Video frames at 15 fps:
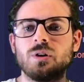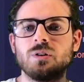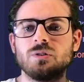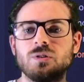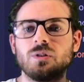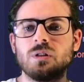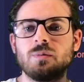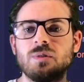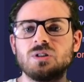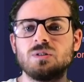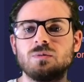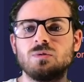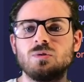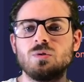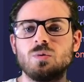So let me
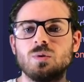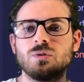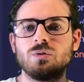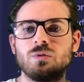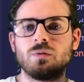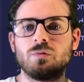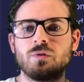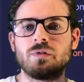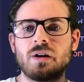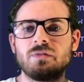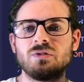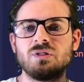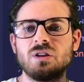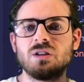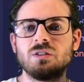just do a 1, 2, 3, 4, 5,
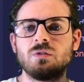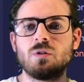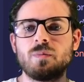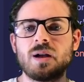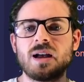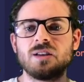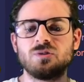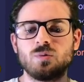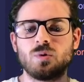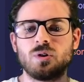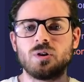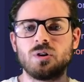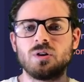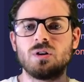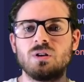6 for a
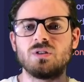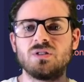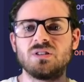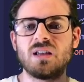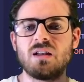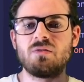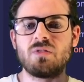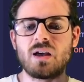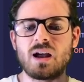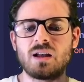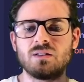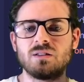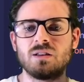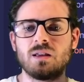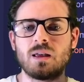password, save
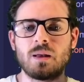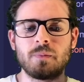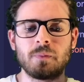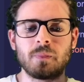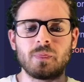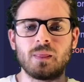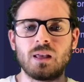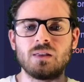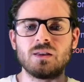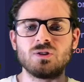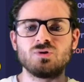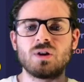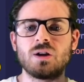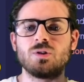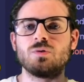that, and then
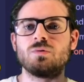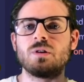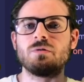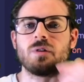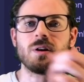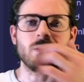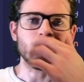try to rerun our